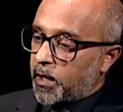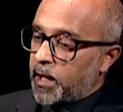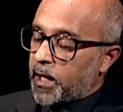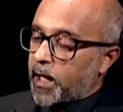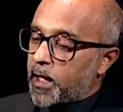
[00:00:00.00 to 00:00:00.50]

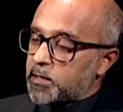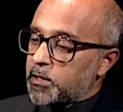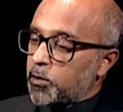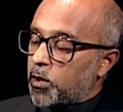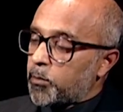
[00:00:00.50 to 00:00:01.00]
it has a
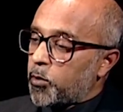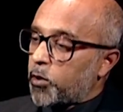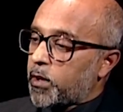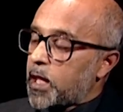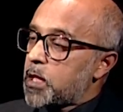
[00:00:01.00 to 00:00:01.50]
lot
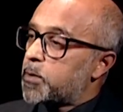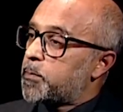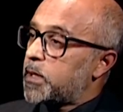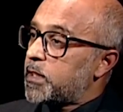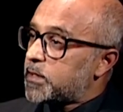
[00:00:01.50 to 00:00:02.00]
more
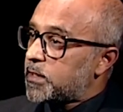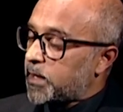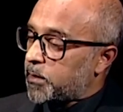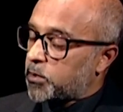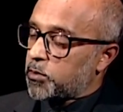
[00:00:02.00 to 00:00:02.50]
capability,
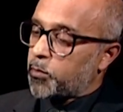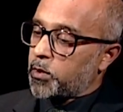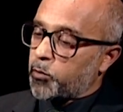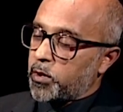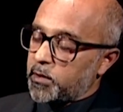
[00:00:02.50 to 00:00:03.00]
and because
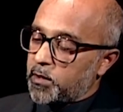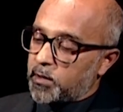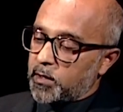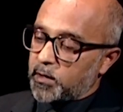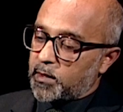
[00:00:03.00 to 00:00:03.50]
one of the
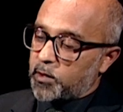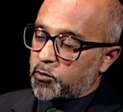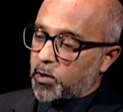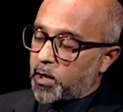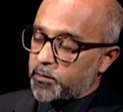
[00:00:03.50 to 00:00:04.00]
things that
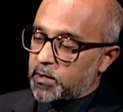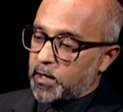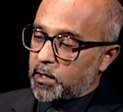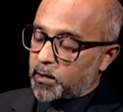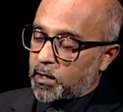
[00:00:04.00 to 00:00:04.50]
drives the
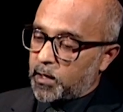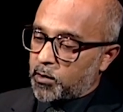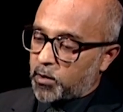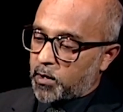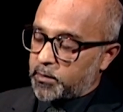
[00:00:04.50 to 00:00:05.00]
air,
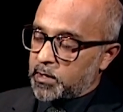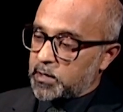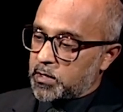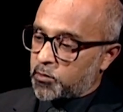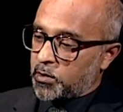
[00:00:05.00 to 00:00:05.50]
aircraft
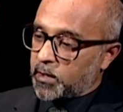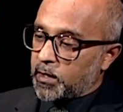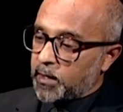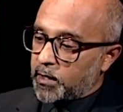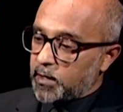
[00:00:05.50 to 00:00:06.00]
industry
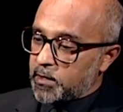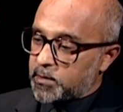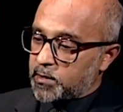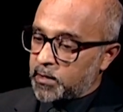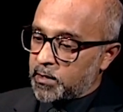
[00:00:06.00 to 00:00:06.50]

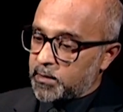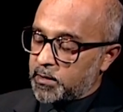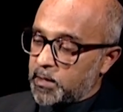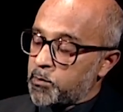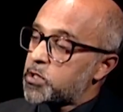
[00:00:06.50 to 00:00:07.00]
is is
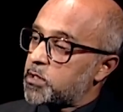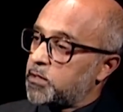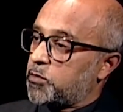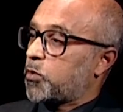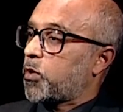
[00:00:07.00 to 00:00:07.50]
the
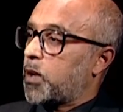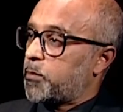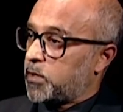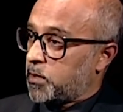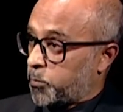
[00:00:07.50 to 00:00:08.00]
emissions
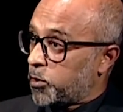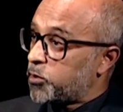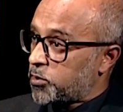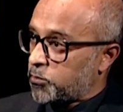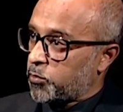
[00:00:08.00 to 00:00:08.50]
requirement, the
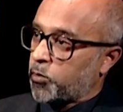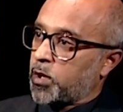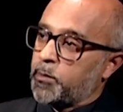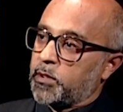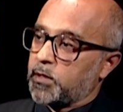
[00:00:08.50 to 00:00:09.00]
pollution
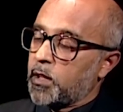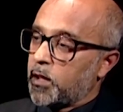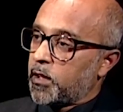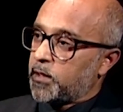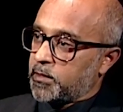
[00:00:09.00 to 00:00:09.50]
requirements.
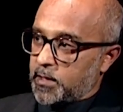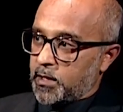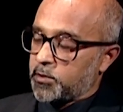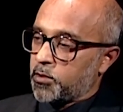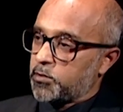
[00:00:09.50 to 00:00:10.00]
Right, right. Yeah, right,
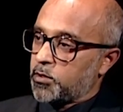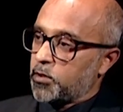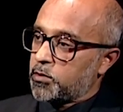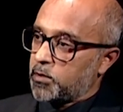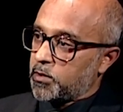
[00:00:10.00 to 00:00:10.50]
so right. so
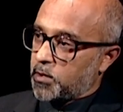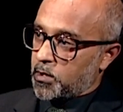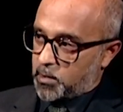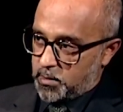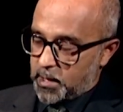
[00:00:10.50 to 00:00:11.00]
pollution.
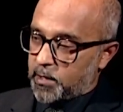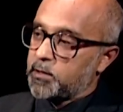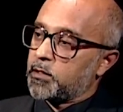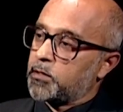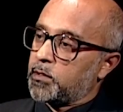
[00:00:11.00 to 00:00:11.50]
Yes. Yeah,
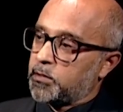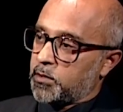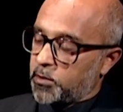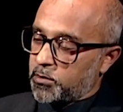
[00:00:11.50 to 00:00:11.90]
go on, tell so,